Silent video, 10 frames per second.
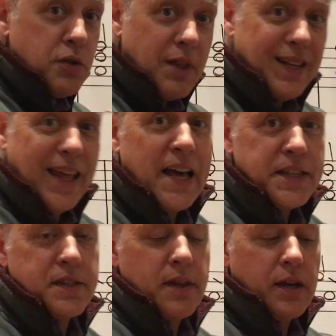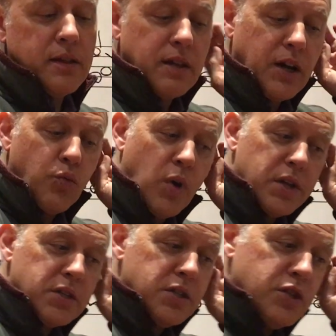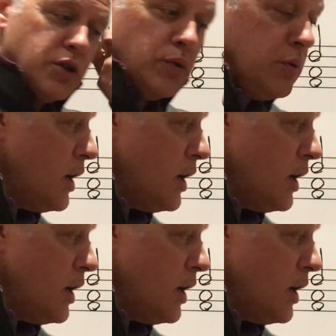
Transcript: the last thing that I want to do